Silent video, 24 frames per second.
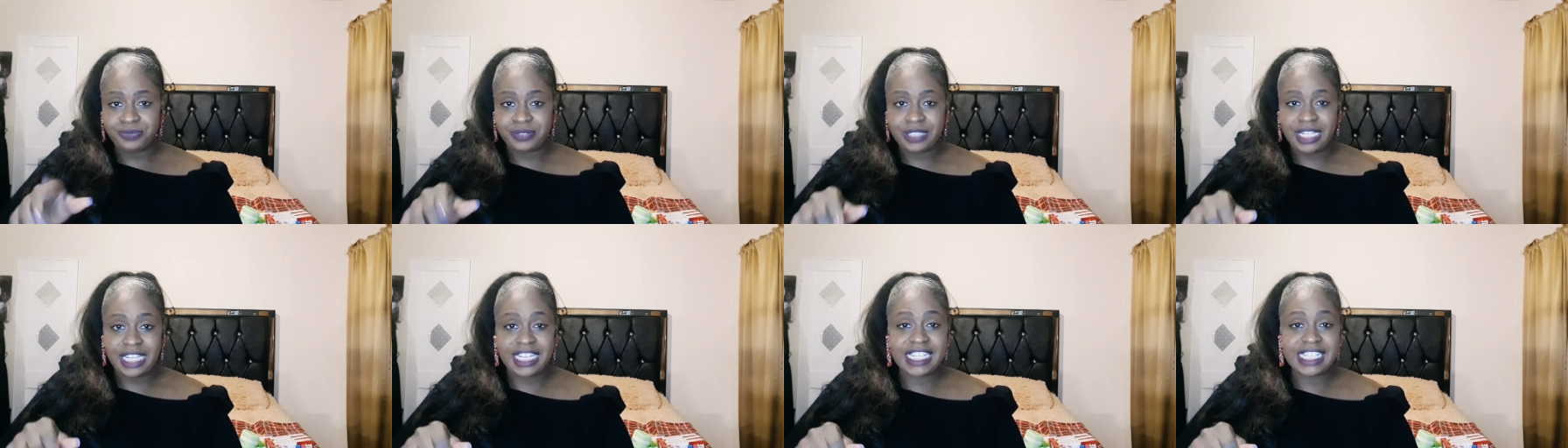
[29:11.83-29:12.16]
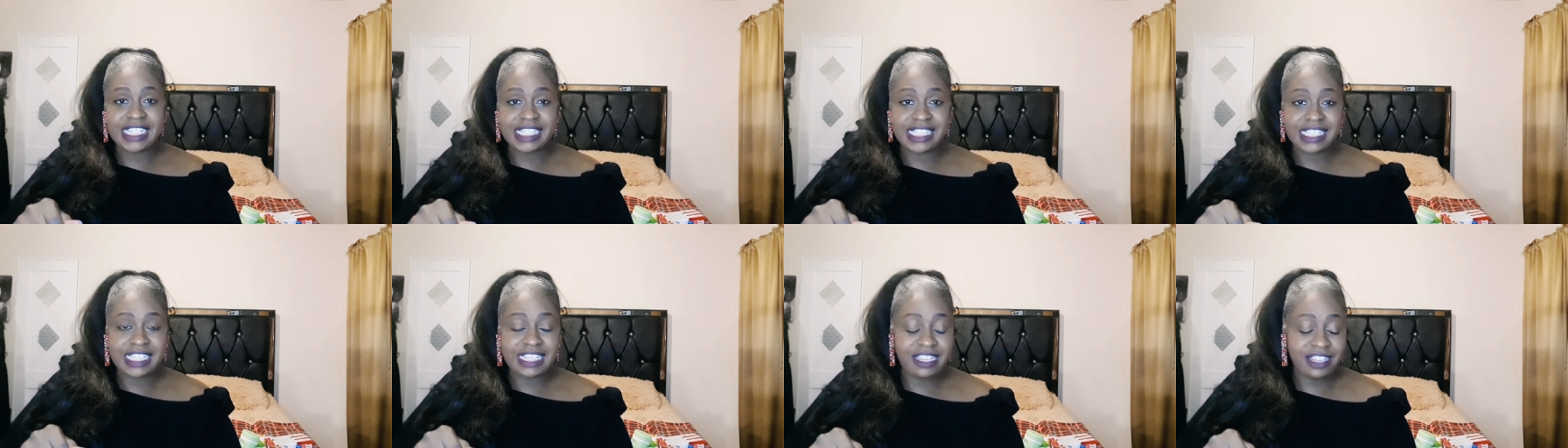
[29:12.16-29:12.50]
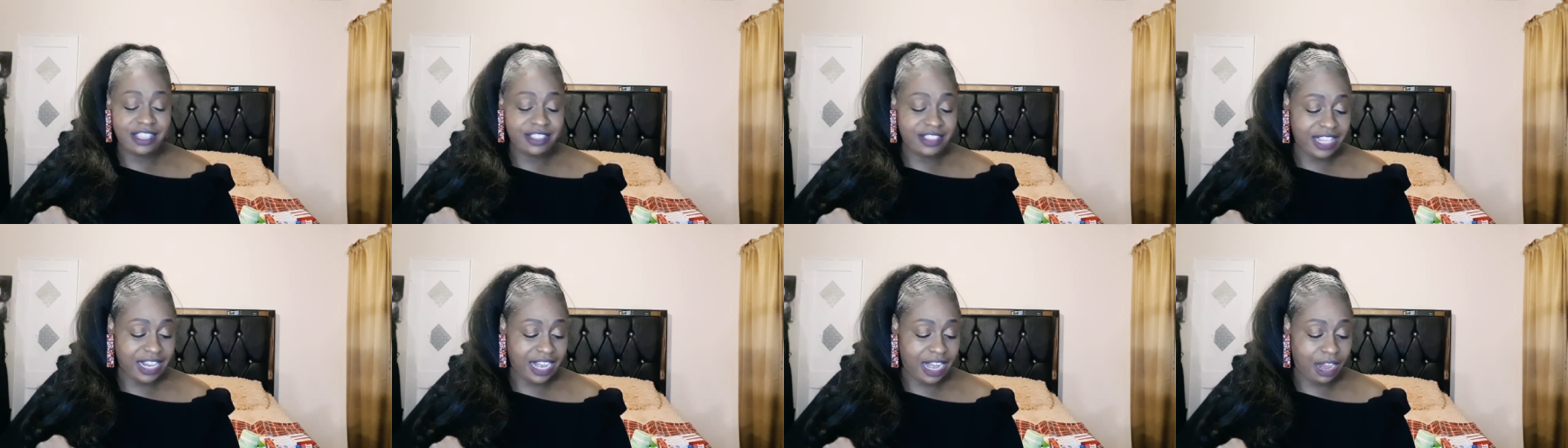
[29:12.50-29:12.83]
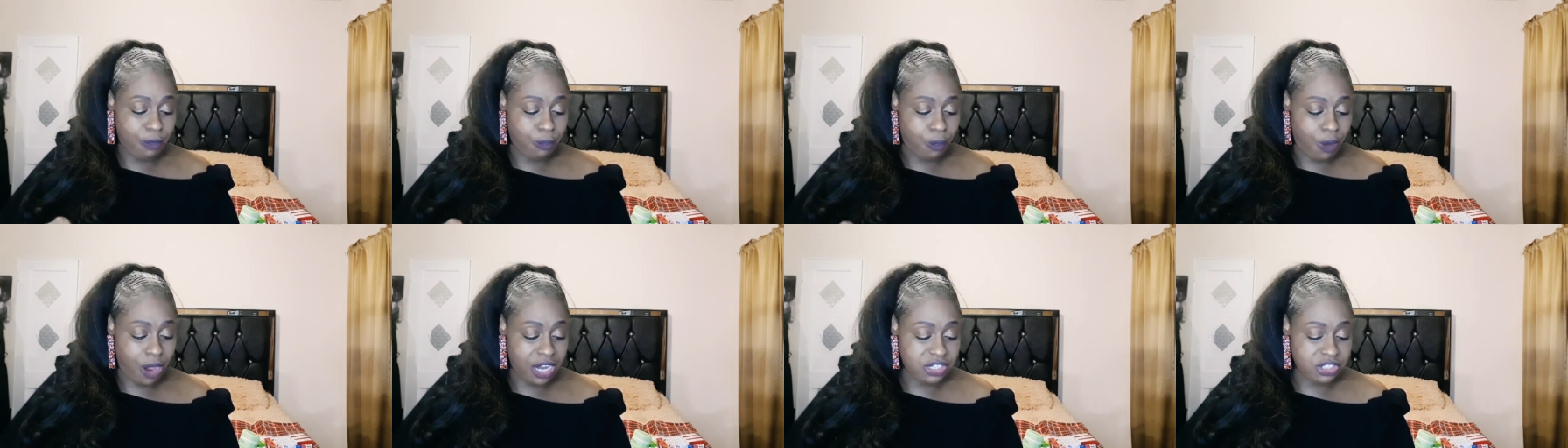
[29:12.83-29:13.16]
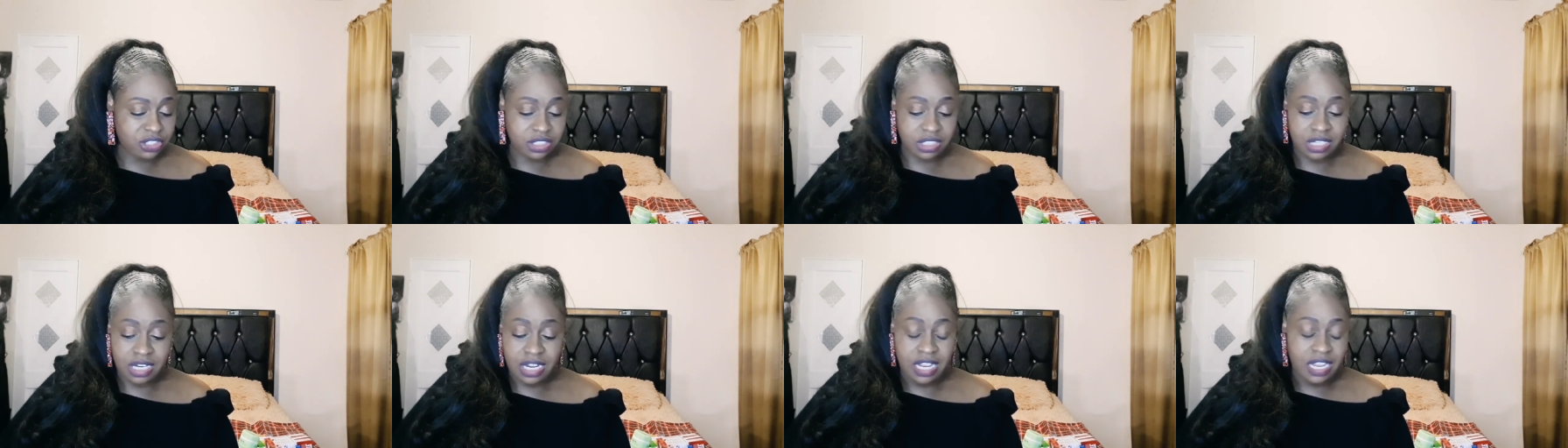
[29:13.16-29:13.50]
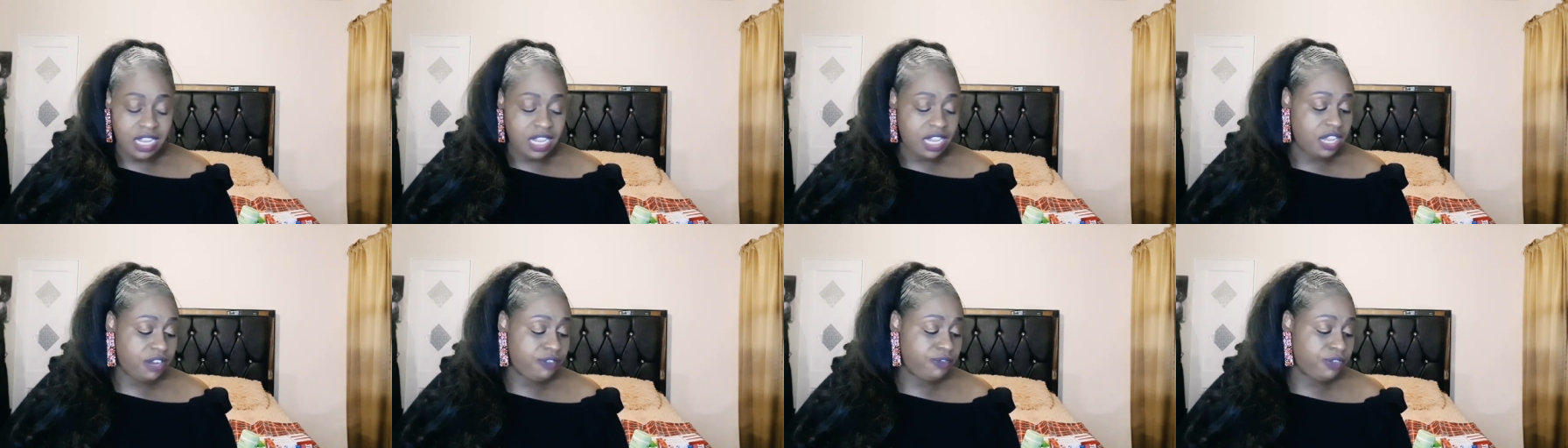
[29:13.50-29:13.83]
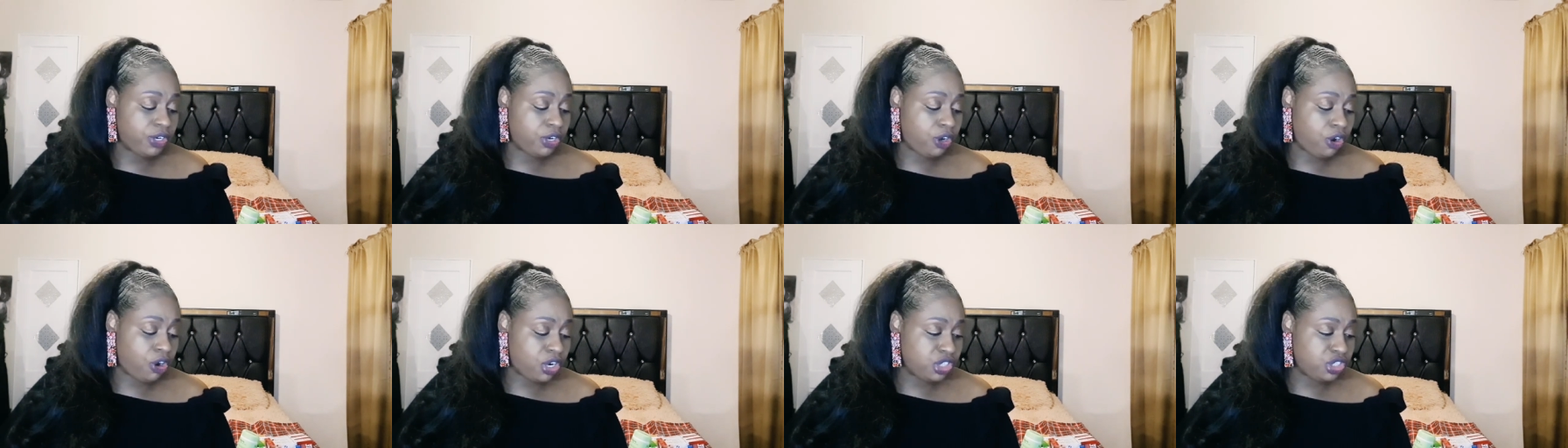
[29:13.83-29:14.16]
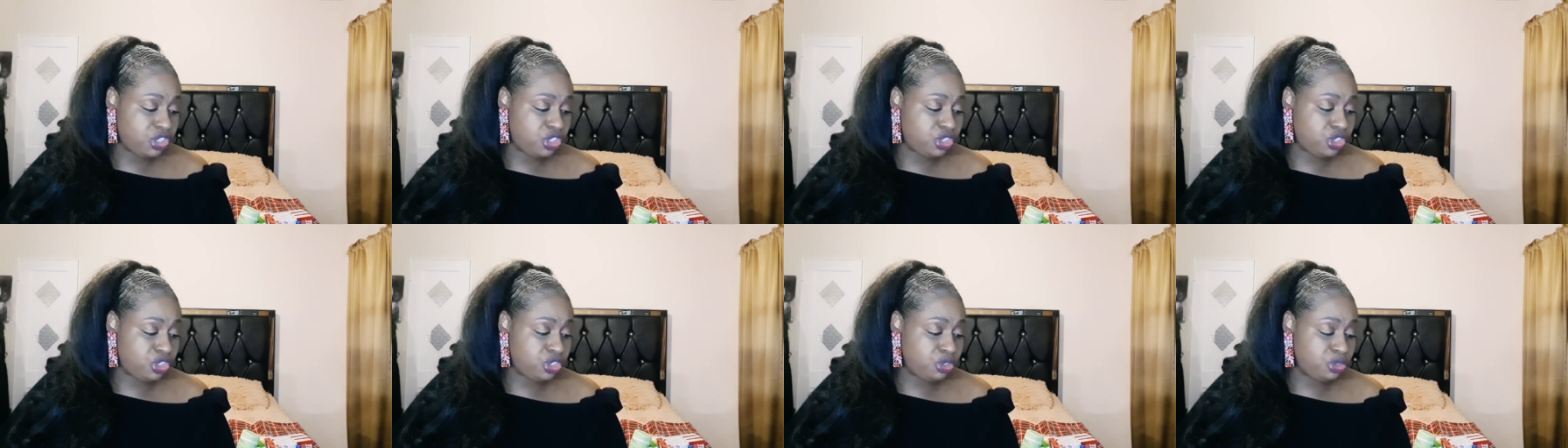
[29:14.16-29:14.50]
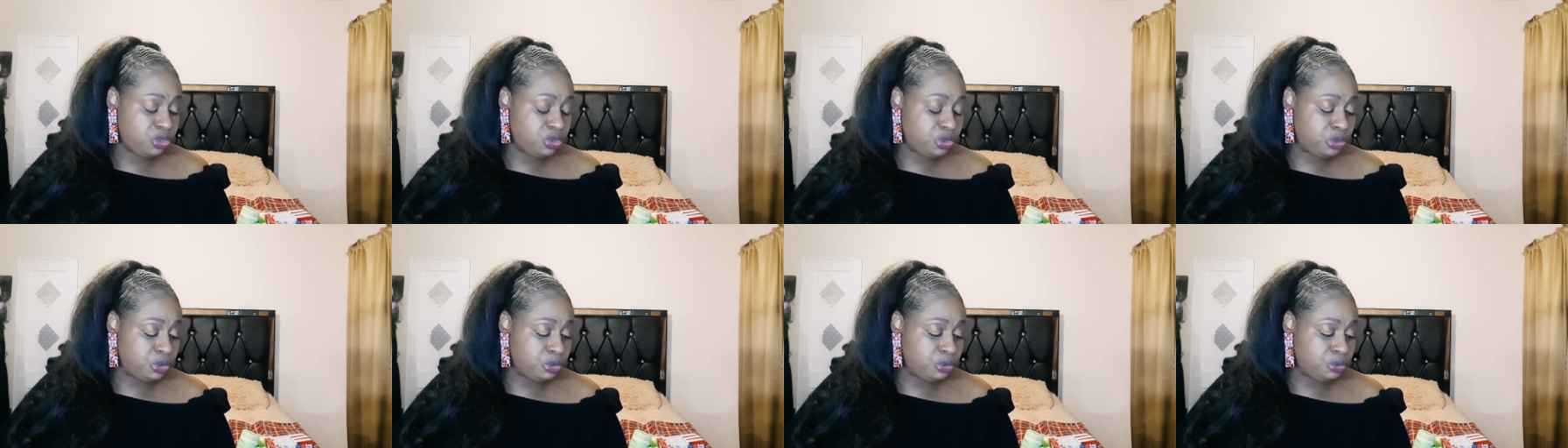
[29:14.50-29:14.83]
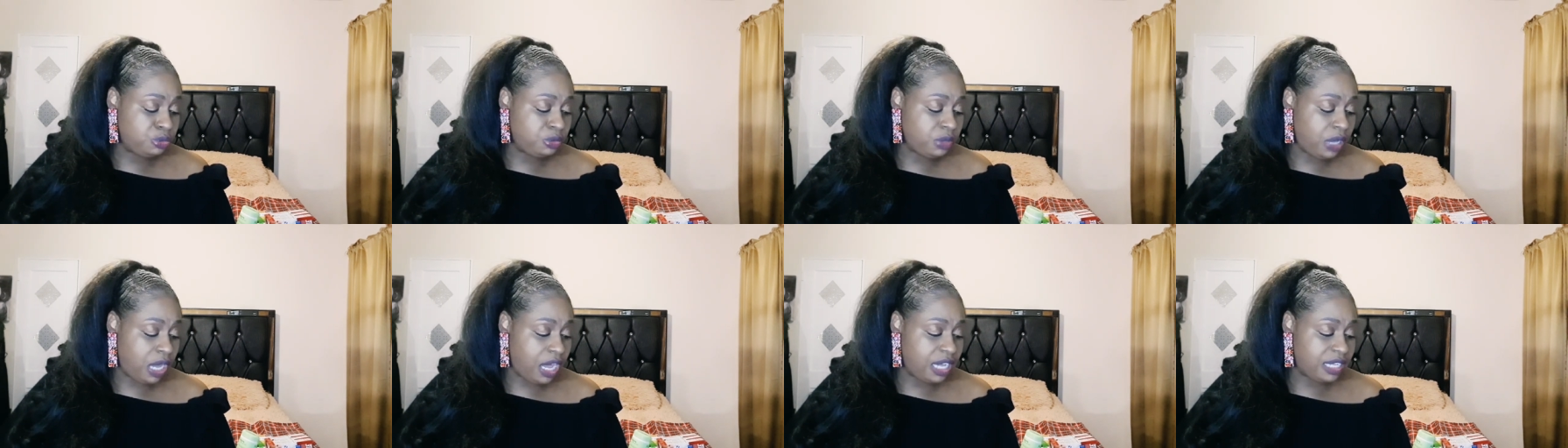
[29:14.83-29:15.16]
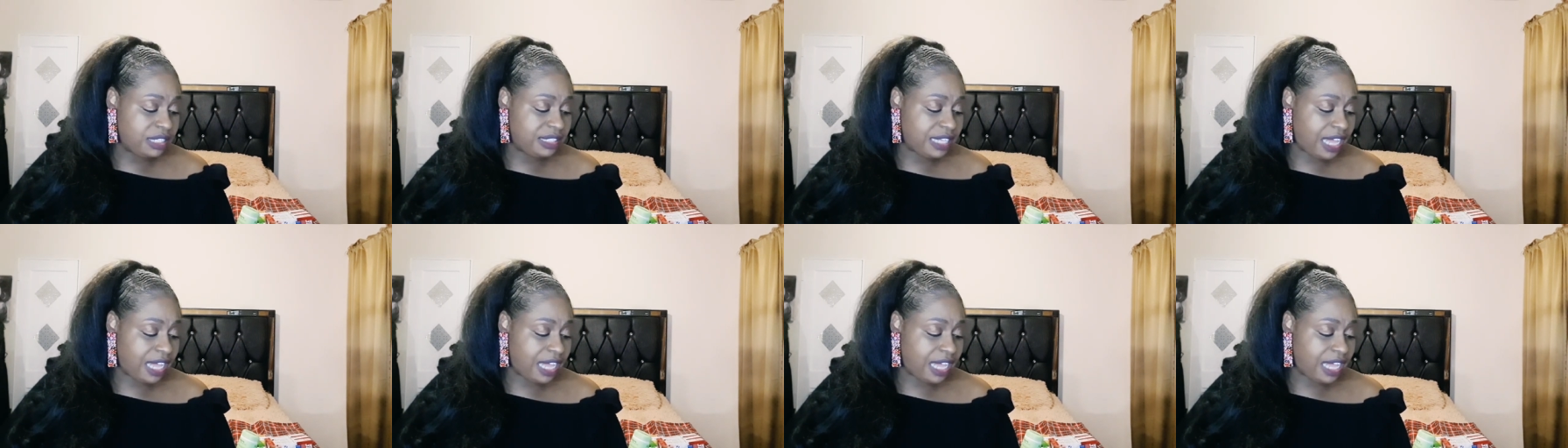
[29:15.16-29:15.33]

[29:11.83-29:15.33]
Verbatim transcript: list here that I watch in regards to uh,